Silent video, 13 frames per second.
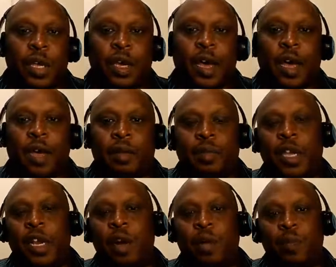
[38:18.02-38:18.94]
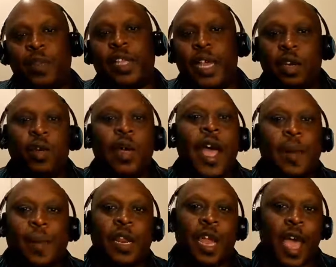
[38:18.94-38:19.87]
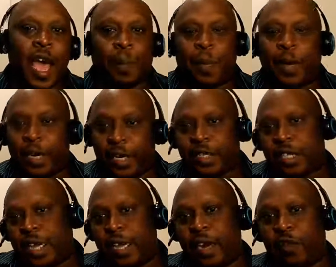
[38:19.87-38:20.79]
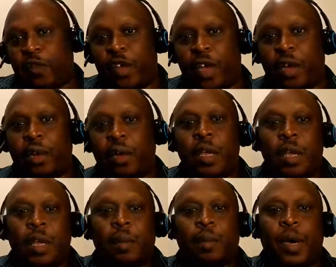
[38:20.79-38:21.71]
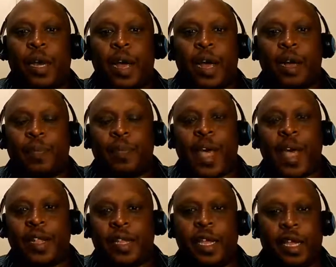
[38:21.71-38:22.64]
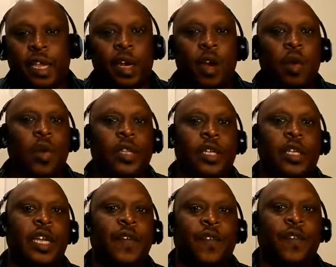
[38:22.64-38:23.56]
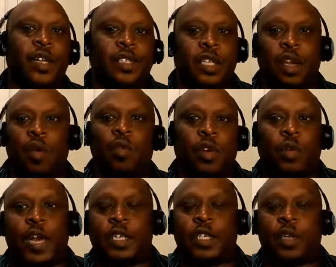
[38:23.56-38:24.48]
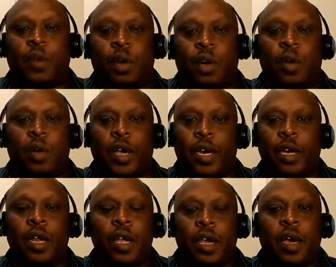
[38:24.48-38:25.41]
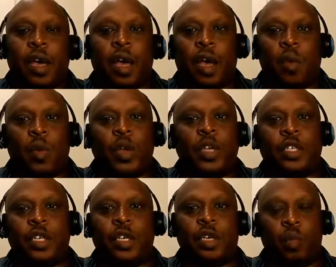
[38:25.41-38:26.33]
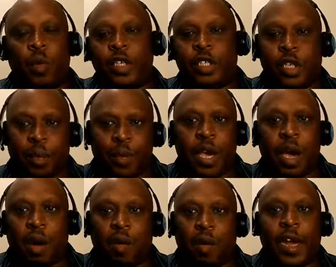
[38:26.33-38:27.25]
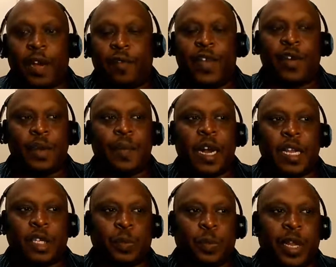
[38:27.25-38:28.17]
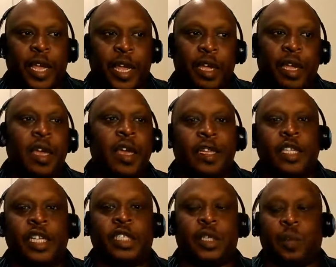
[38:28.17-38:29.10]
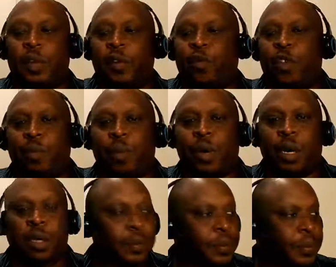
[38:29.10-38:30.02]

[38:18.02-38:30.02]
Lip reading: they do happen. They happen. It is the NFL. But I think with the defense and the direction we're going, we should be all right if everybody's playing disciplined football.